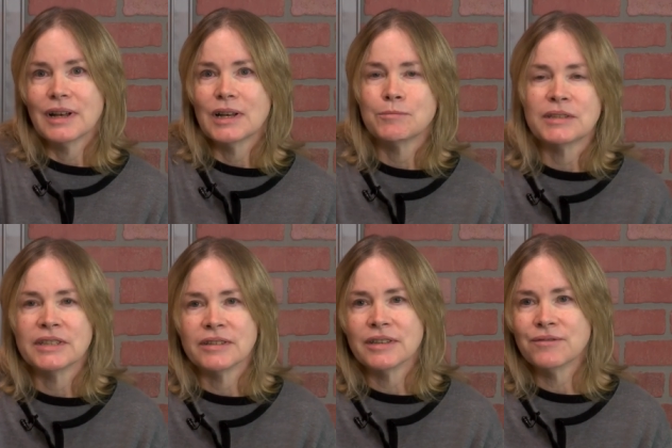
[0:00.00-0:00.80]
I
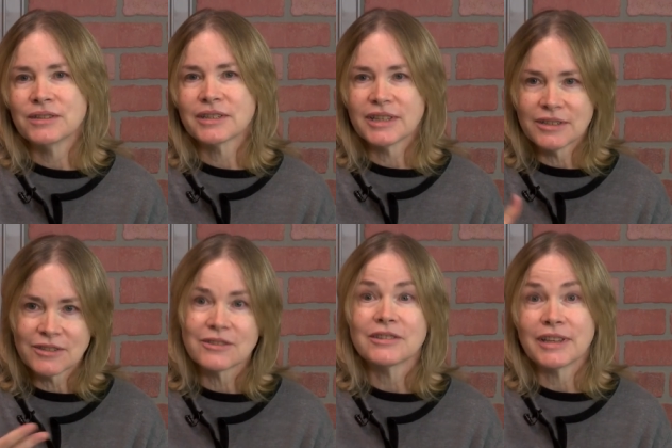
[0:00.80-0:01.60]
mean, even
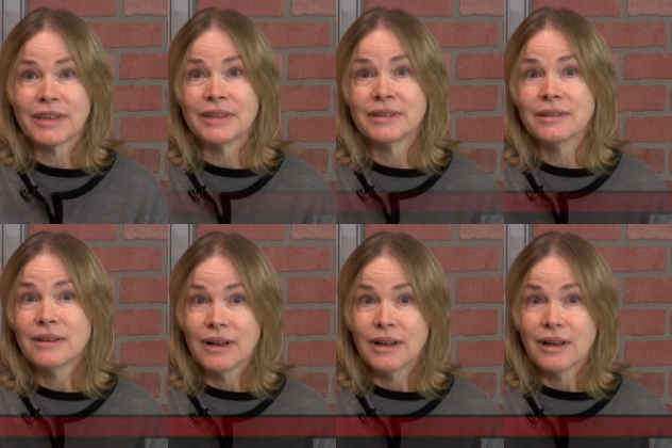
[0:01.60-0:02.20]
kids today